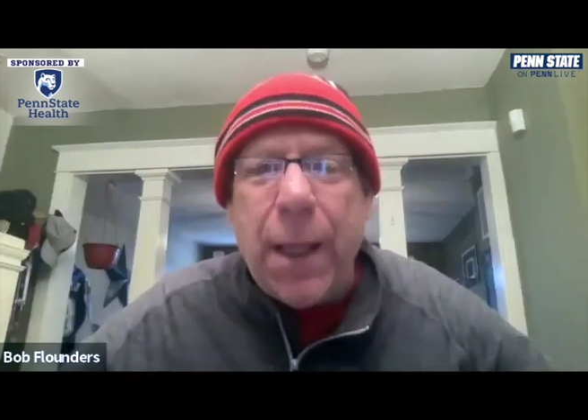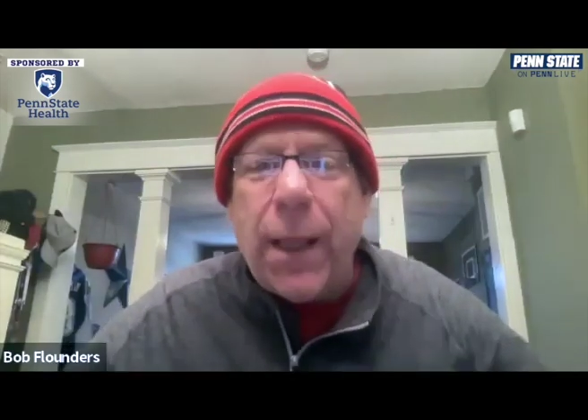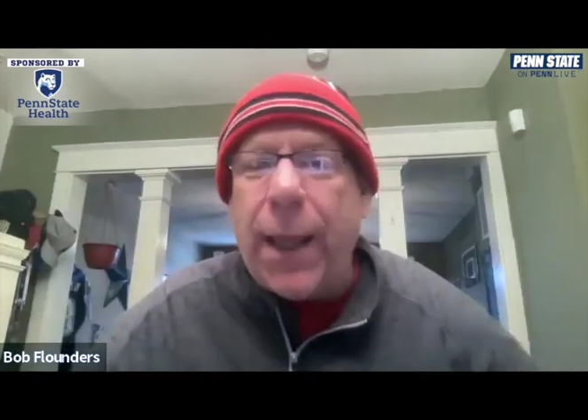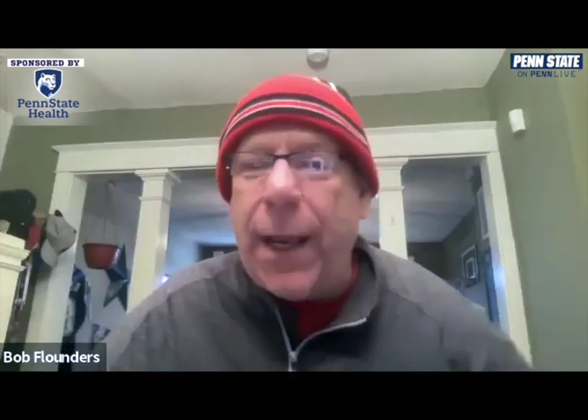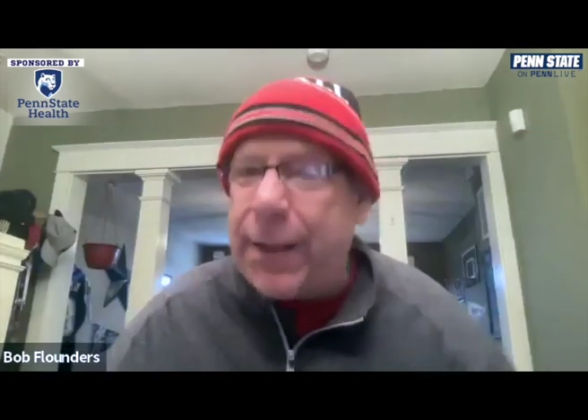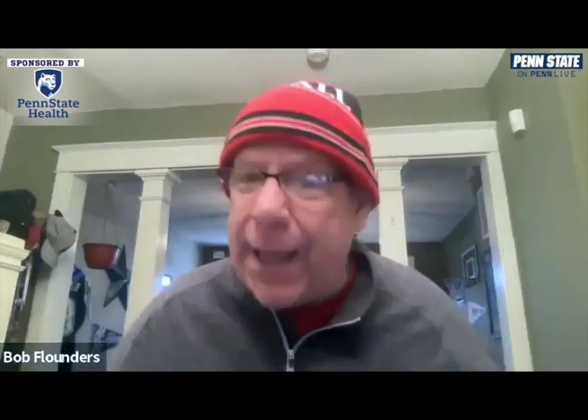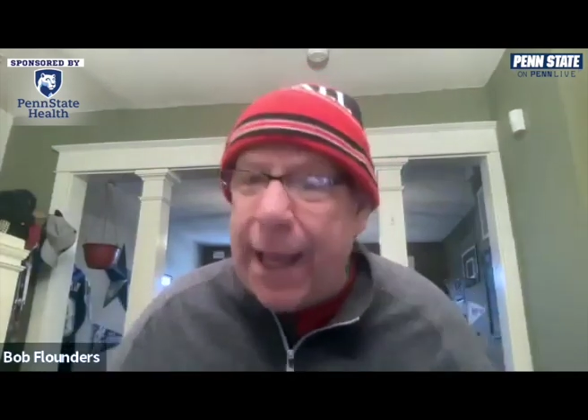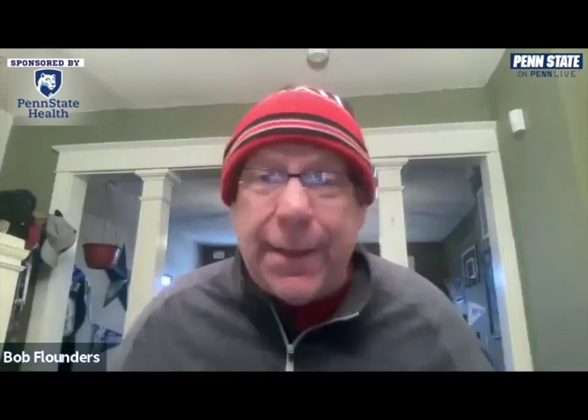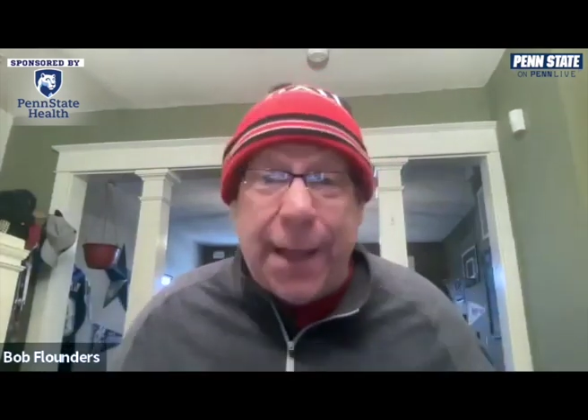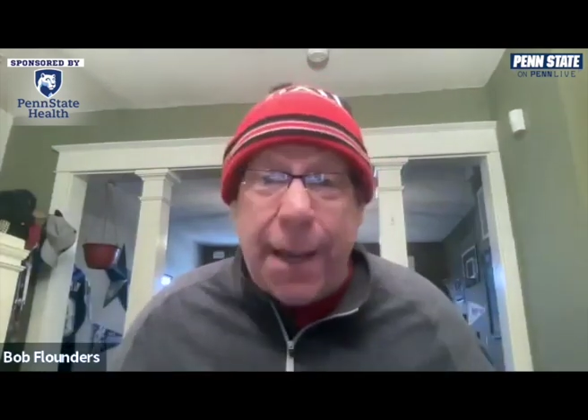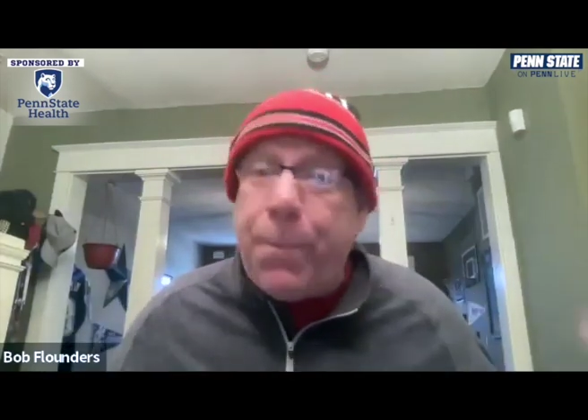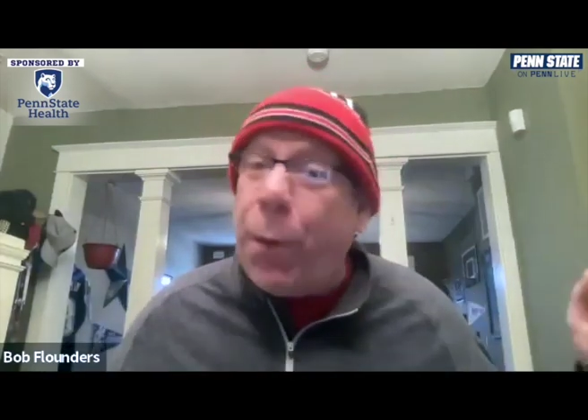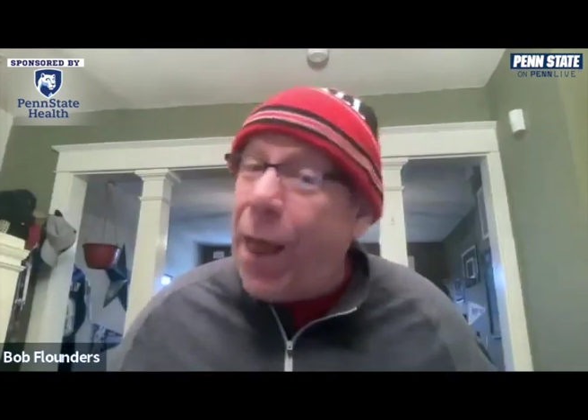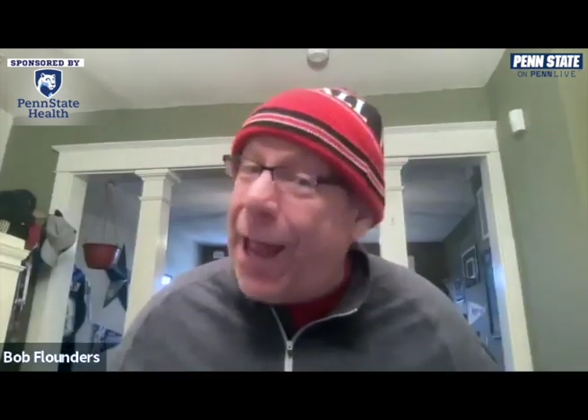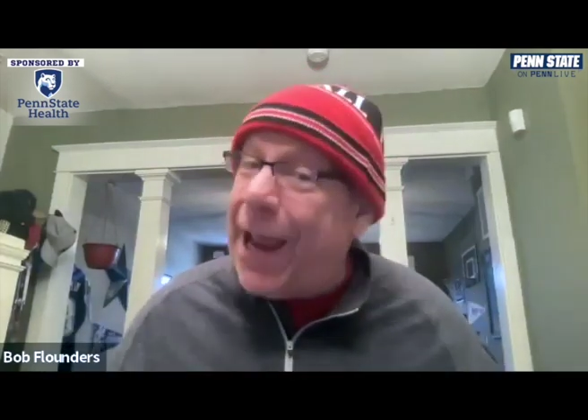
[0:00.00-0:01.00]
Like they
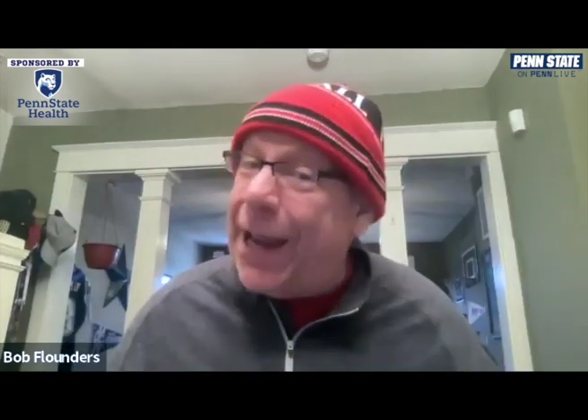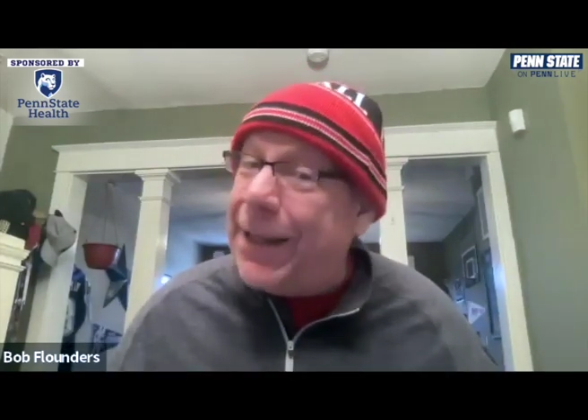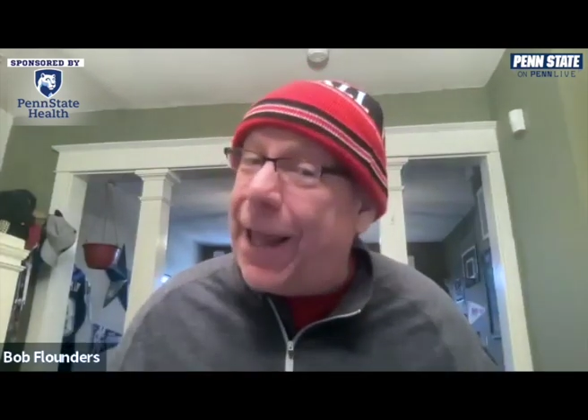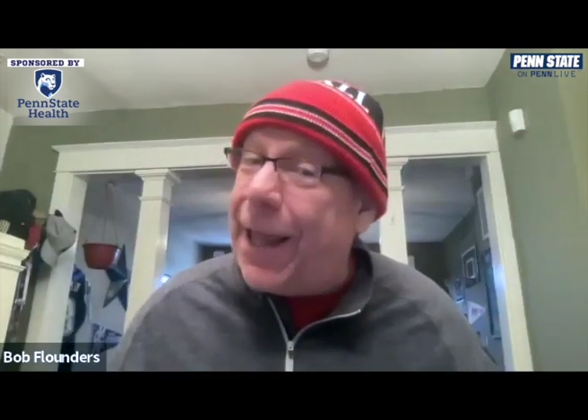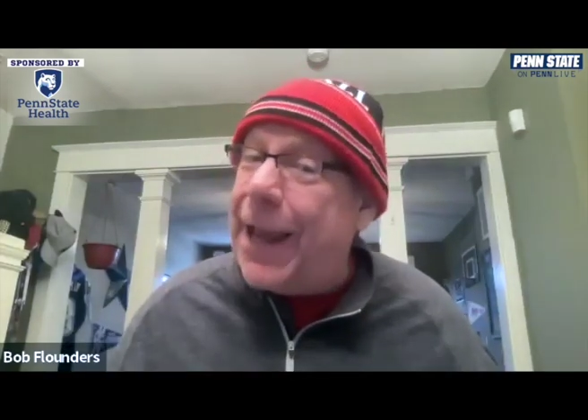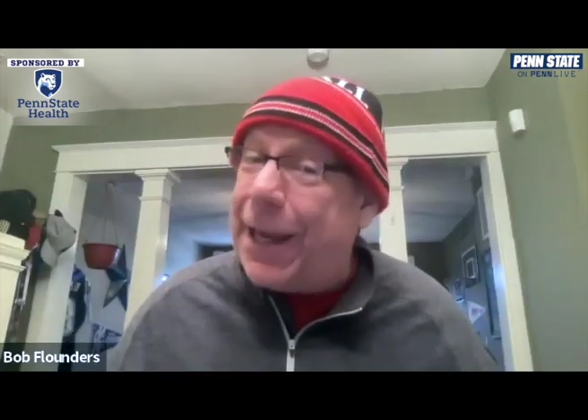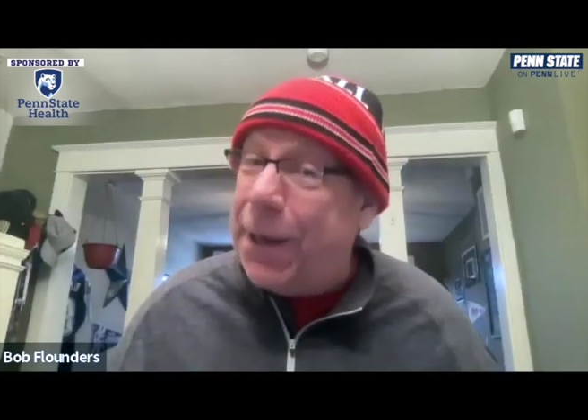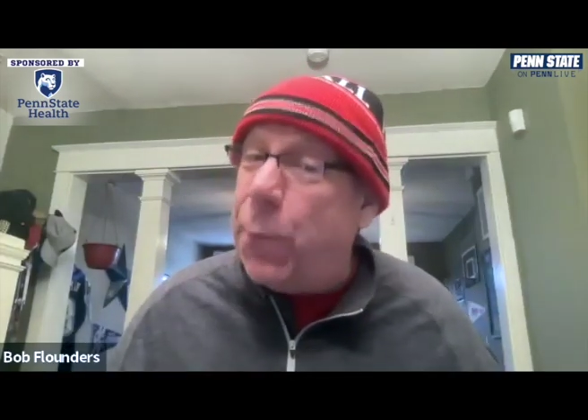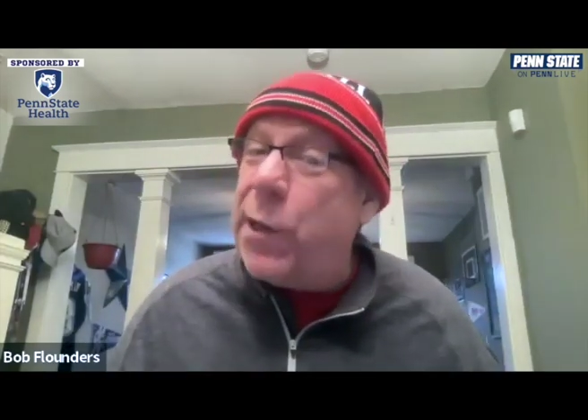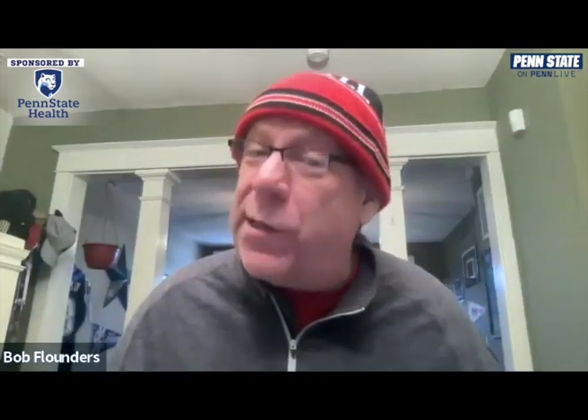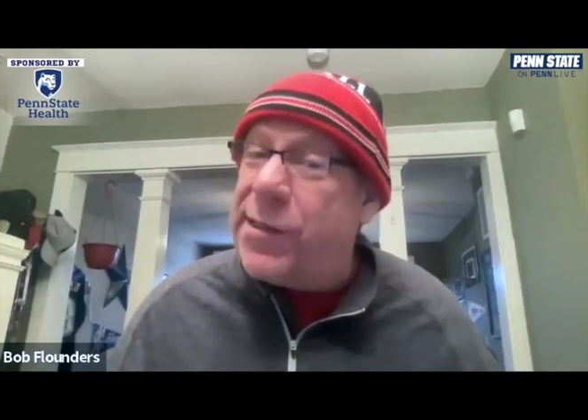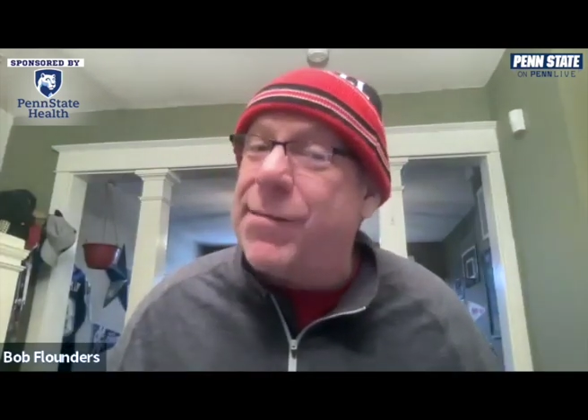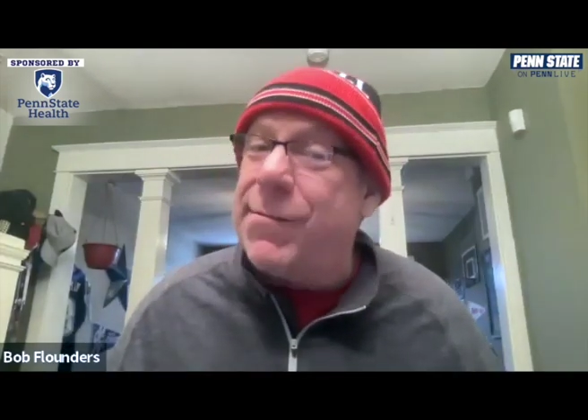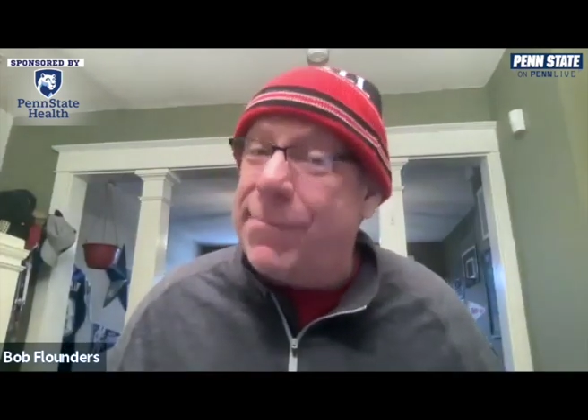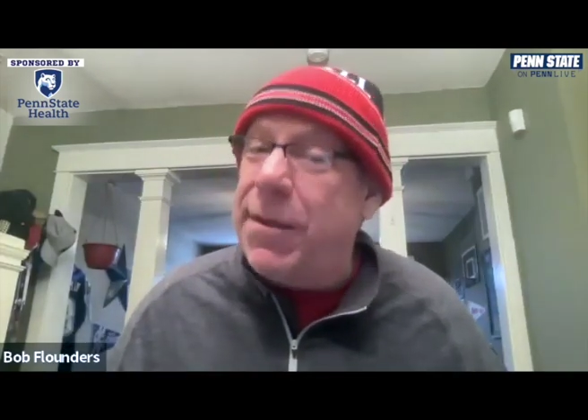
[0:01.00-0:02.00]
played like it
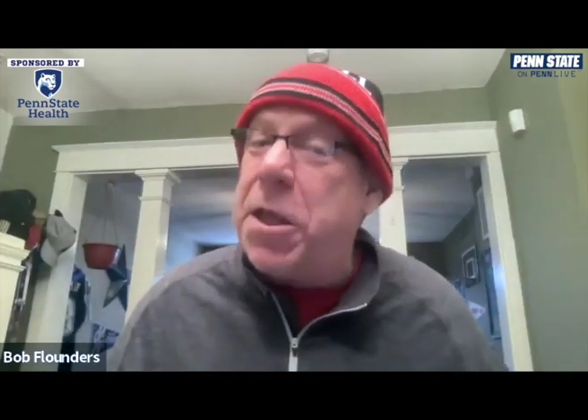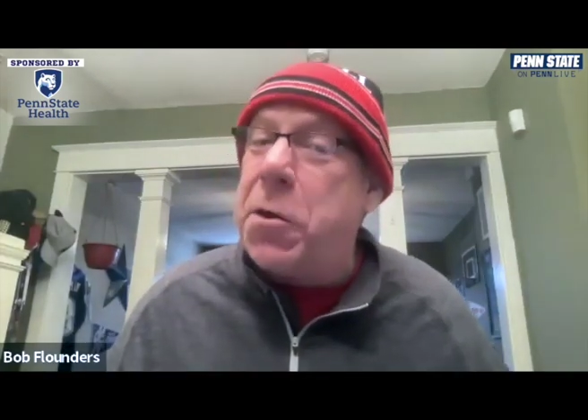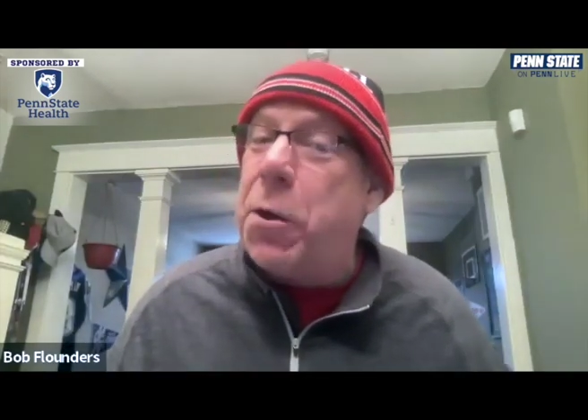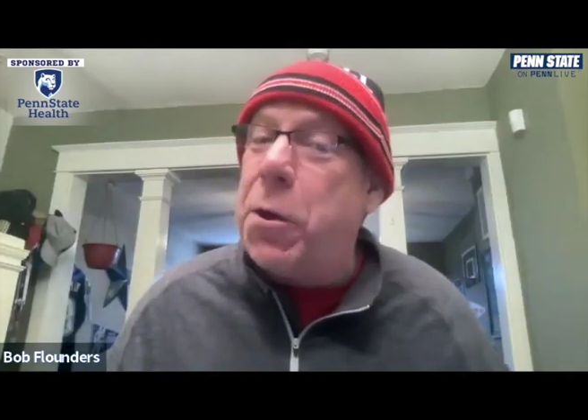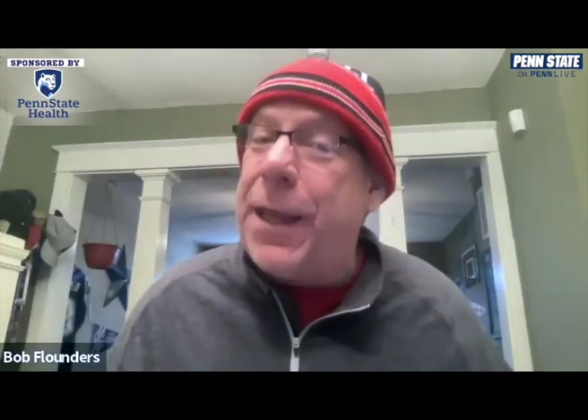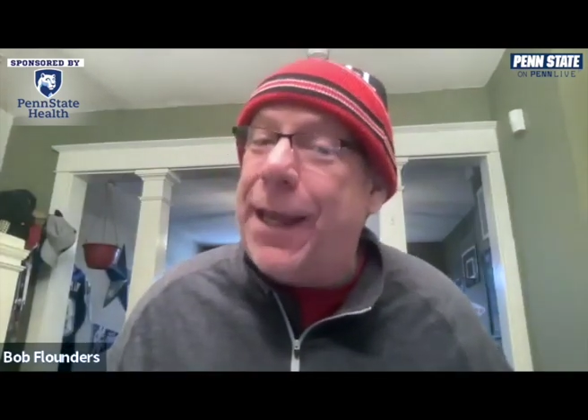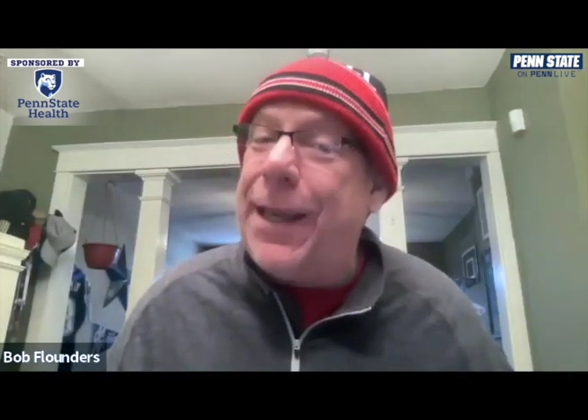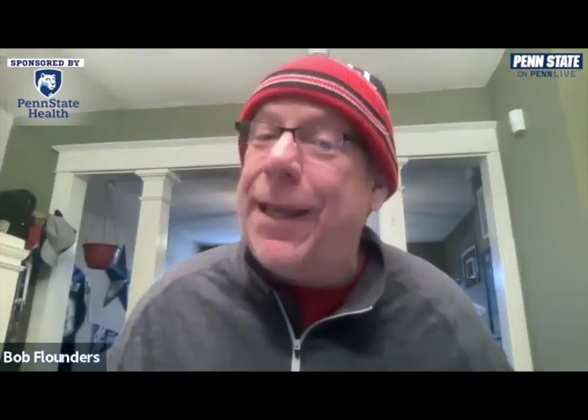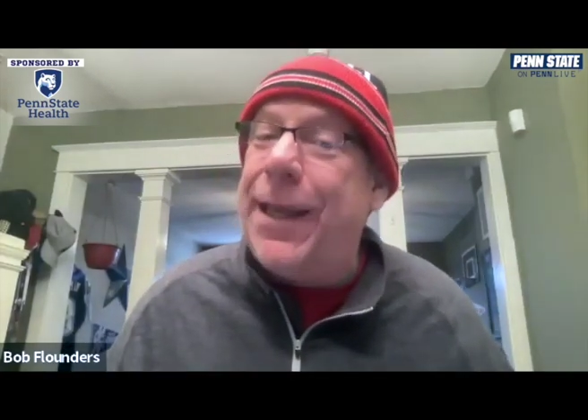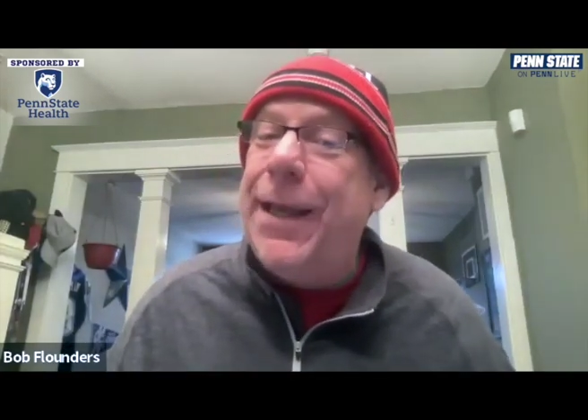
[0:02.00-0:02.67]
was literally.